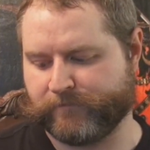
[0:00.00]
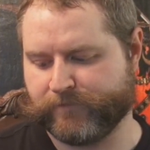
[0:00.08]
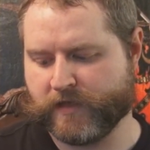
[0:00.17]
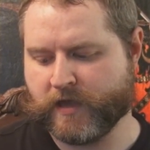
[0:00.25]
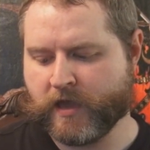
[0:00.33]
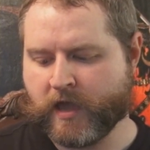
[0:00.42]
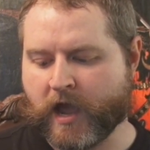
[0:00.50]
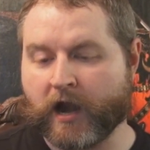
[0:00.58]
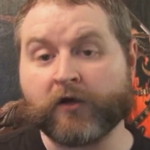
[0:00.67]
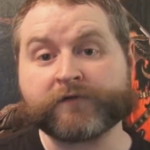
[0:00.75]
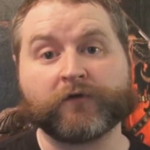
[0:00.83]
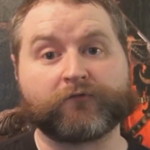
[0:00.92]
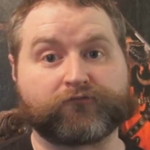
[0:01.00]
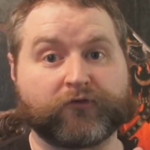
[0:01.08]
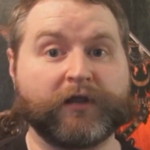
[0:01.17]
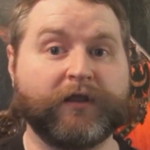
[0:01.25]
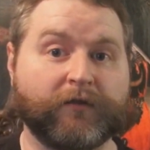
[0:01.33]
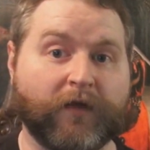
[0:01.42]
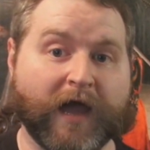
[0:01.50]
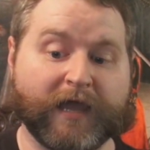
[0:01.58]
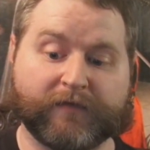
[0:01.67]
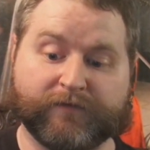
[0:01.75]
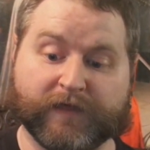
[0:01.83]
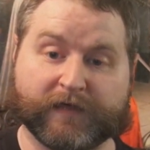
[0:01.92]
And I also really
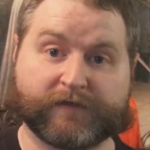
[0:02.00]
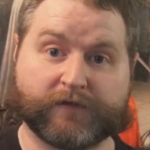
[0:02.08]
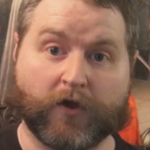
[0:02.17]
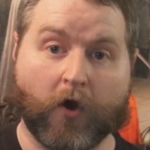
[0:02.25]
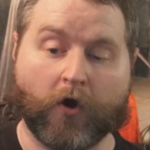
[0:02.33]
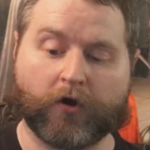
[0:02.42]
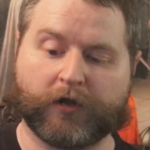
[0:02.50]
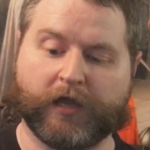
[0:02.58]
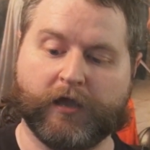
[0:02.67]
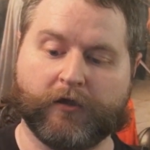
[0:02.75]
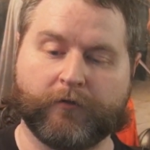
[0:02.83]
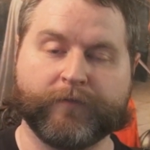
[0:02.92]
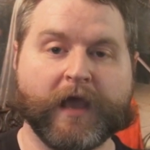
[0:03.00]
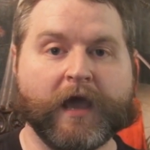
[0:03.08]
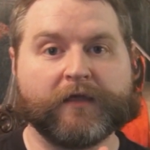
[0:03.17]
like this guard here.